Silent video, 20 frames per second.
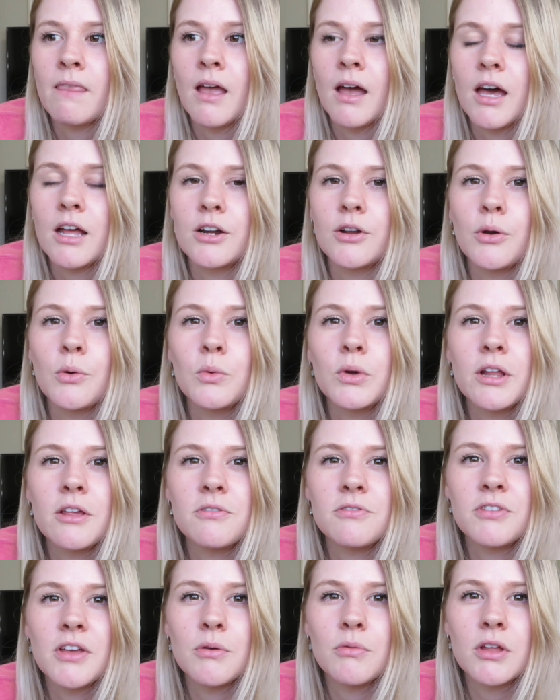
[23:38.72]
I don't know, it
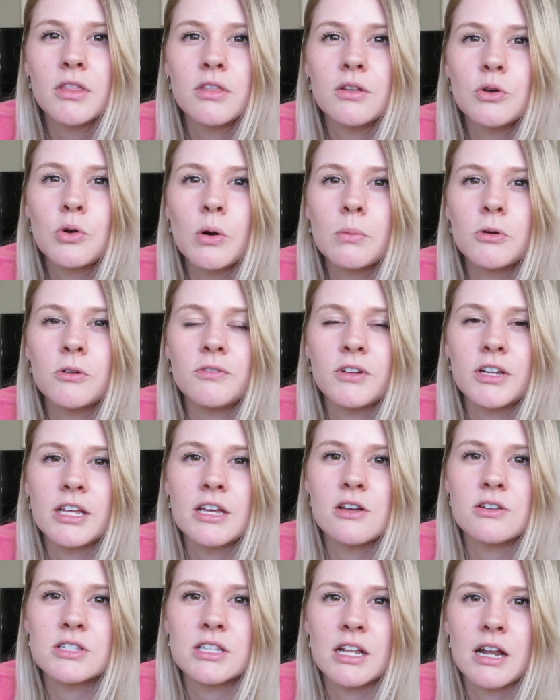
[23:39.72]
wouldn't fit with the normal
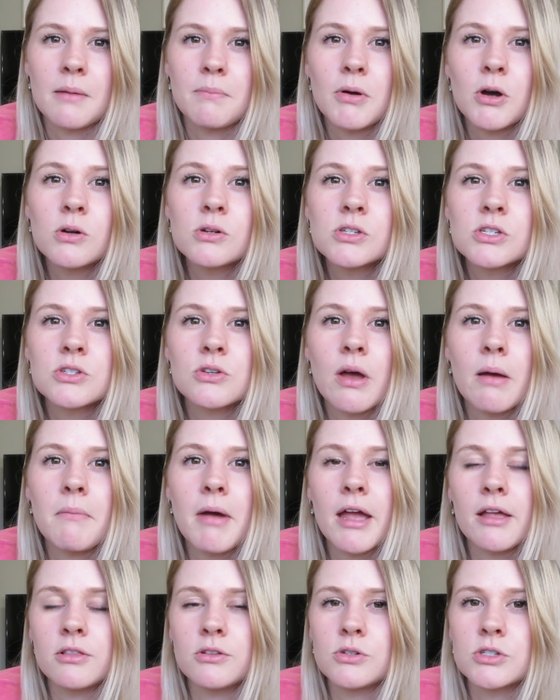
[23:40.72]
videos that I post, so I
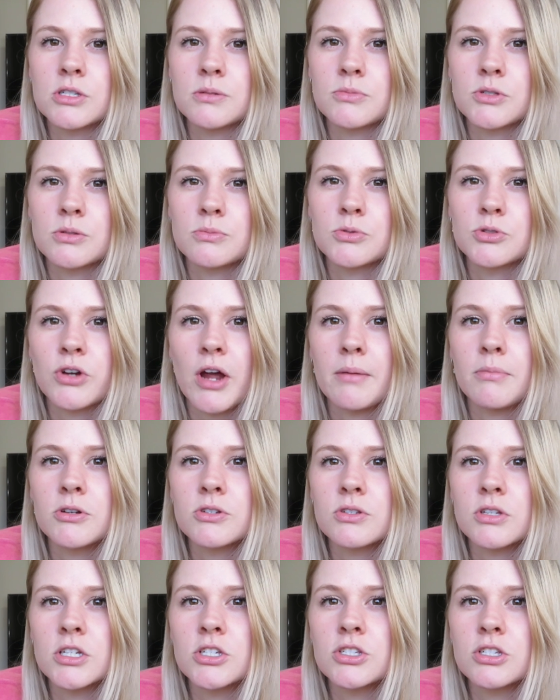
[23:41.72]
might lose some
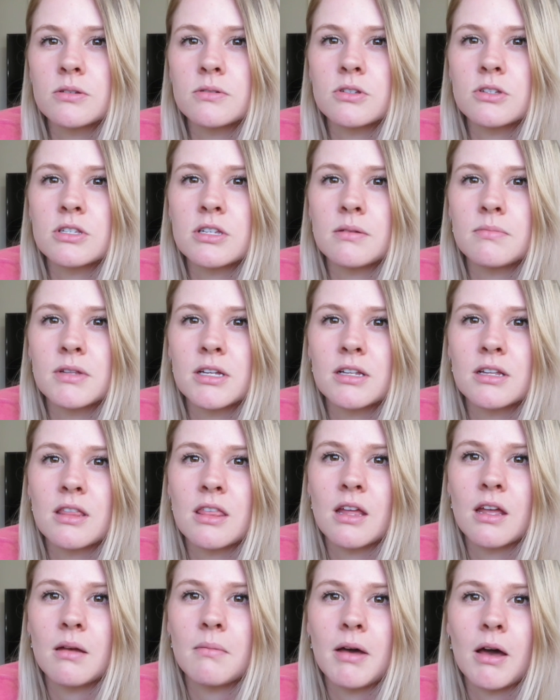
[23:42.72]
subscribers. So that's something to
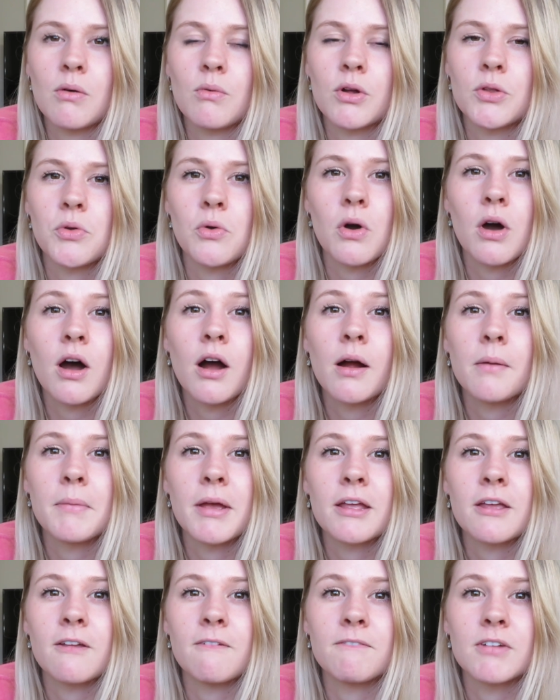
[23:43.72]
think about when you are
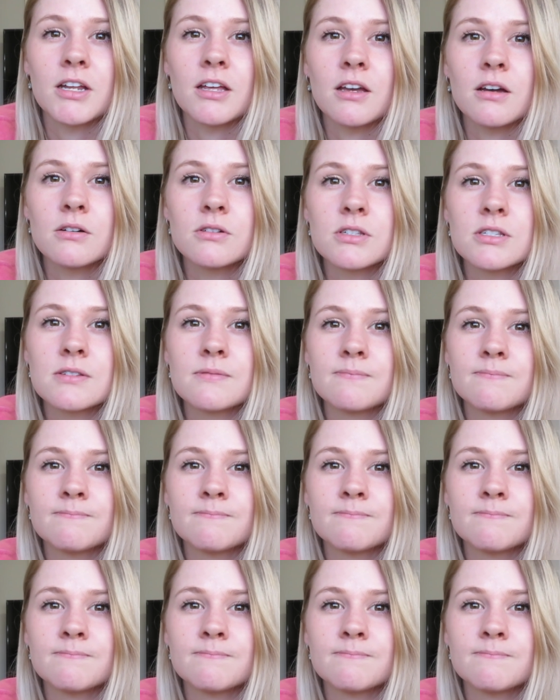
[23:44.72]
making videos.